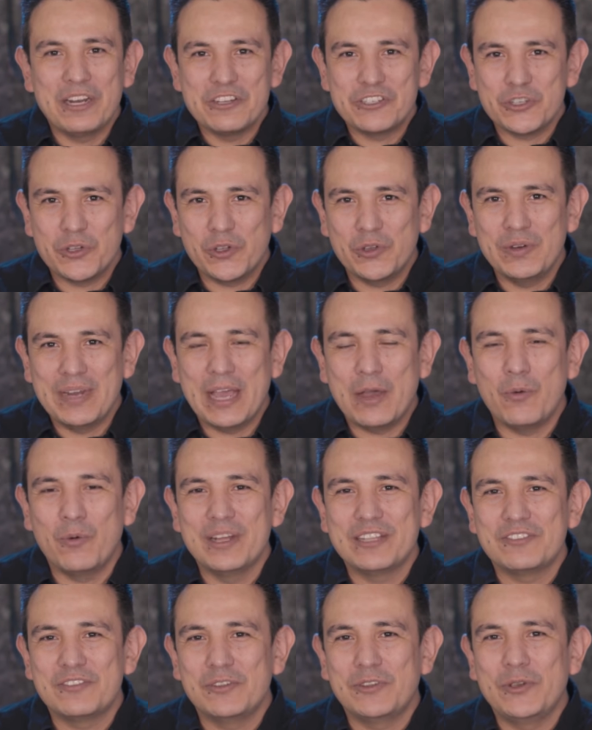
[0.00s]
going to show you
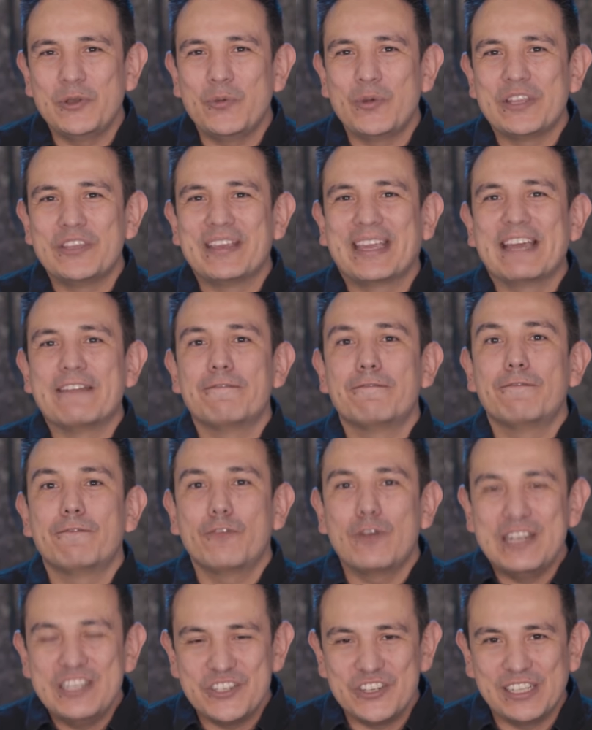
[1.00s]
now what to do when you get
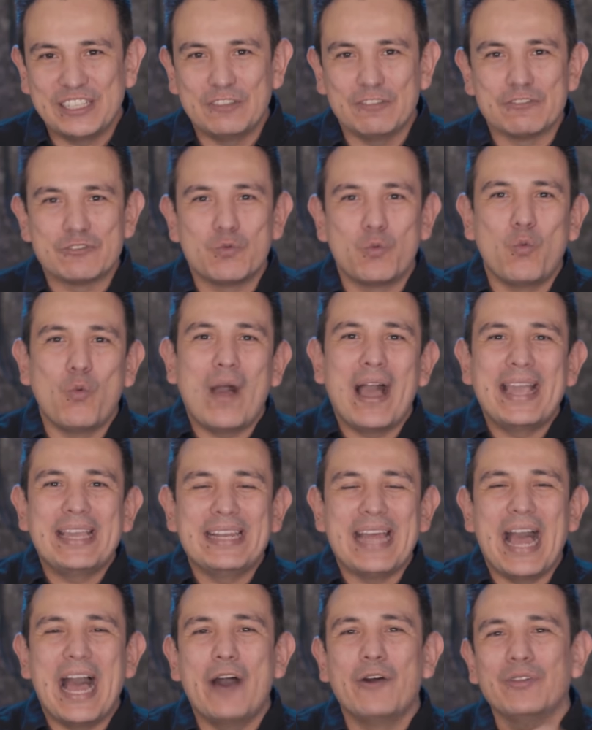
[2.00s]
fringing those
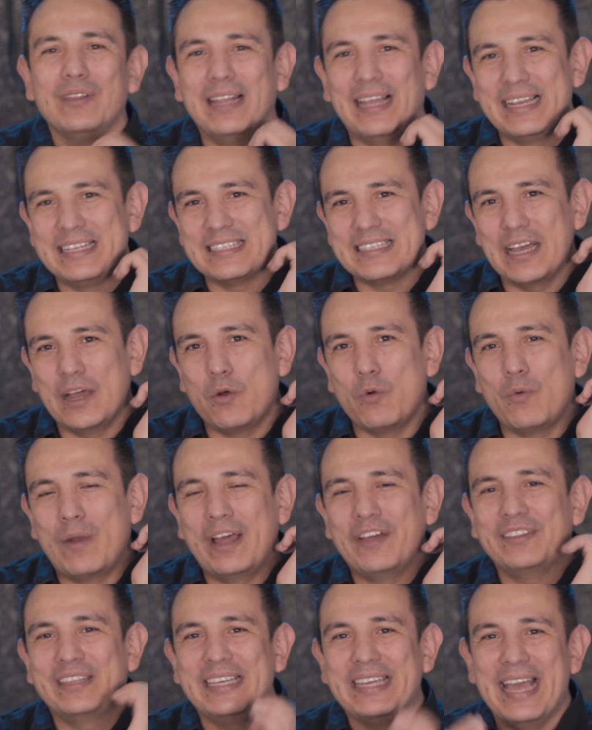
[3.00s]
white outlines
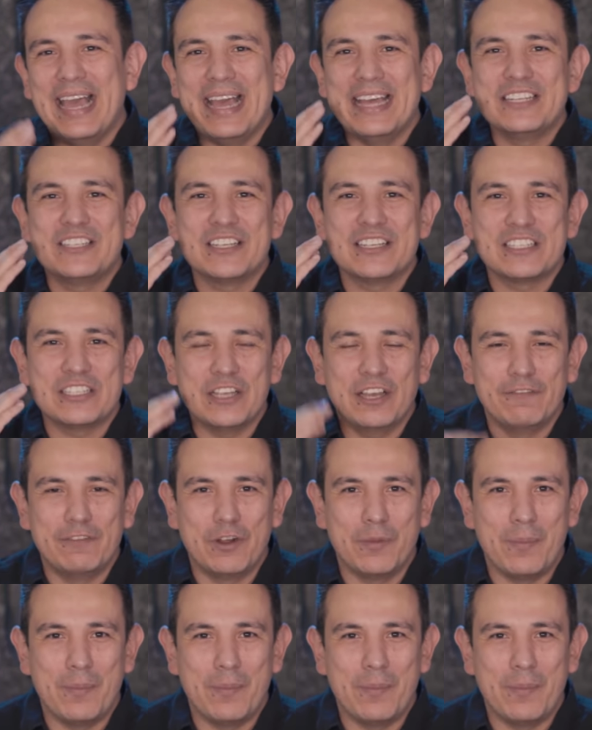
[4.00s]
around the edges of